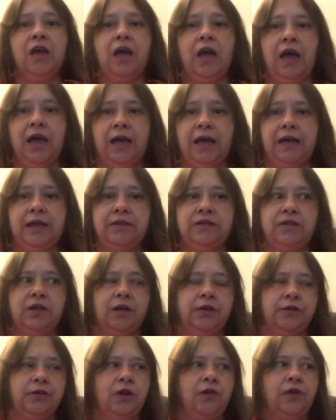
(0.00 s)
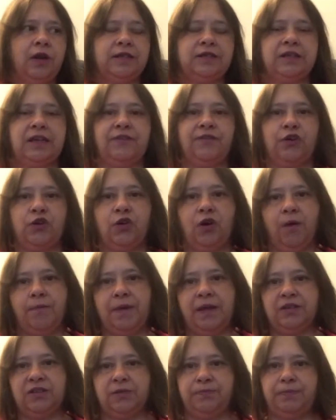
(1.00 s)
And I know I did have a
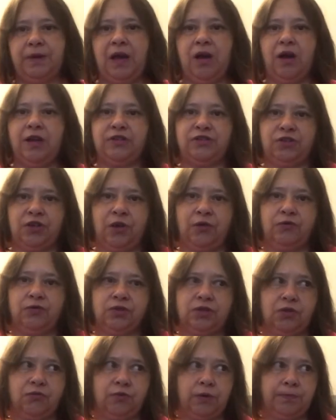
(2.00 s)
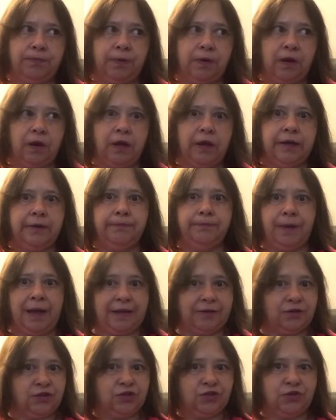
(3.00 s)
comment about I don't reply
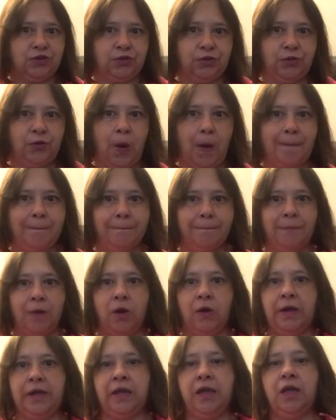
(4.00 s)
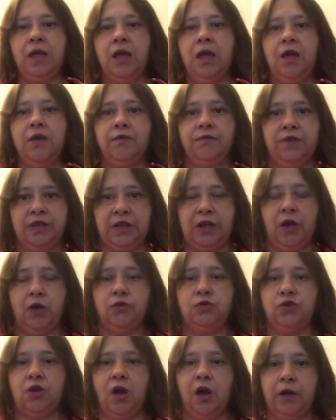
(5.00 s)
back to my
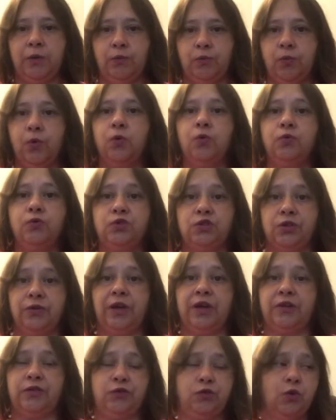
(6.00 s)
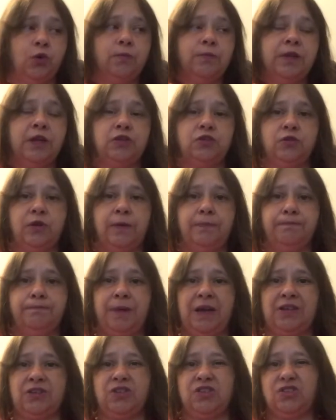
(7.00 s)
videos. I will do it, and normally I do it in
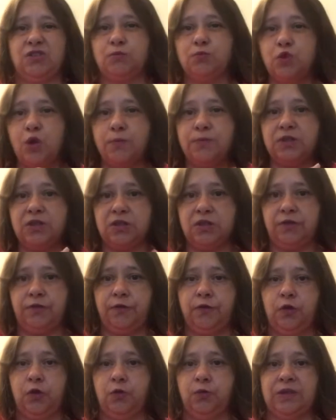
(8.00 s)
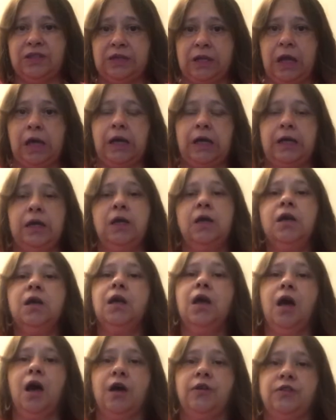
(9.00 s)
batches. Sometimes it's a few a day,
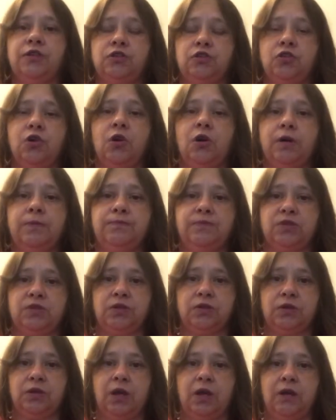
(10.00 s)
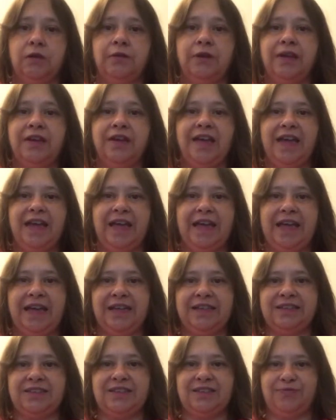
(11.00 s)
other times, you know,
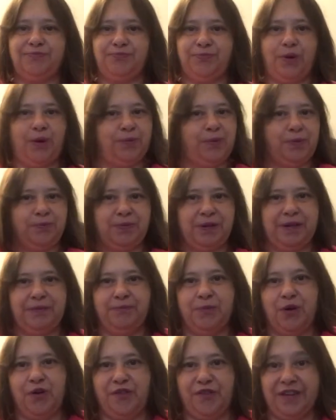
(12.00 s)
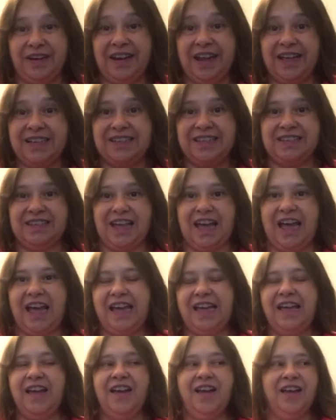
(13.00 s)
it's probably more of an
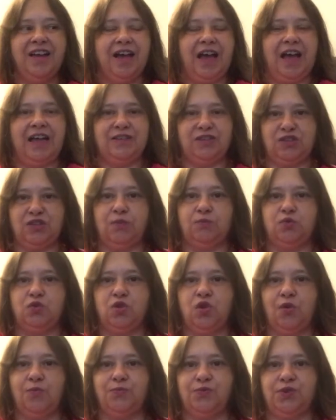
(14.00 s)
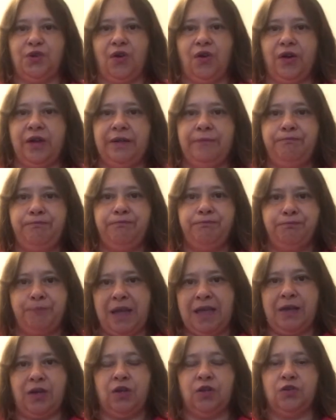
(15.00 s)
essay, and sometimes I
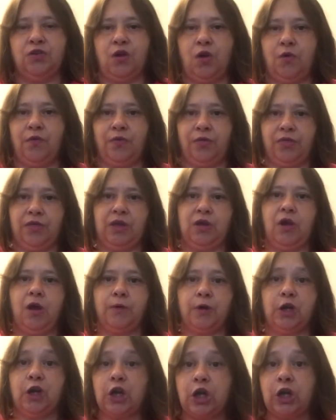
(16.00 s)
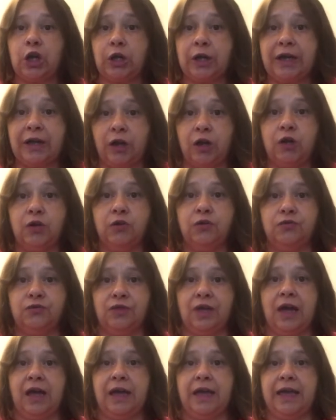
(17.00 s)
make a note and think I'm going to include
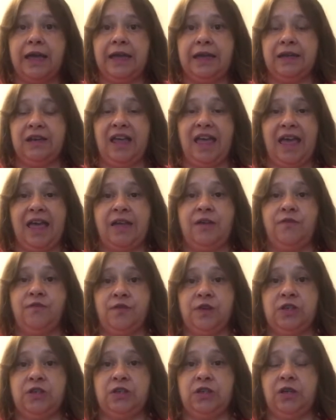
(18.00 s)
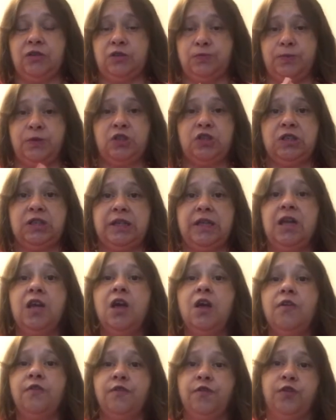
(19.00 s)
that in a video, especially
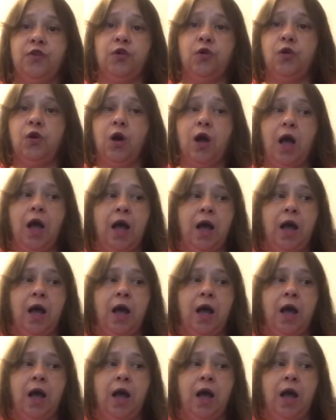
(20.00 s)
for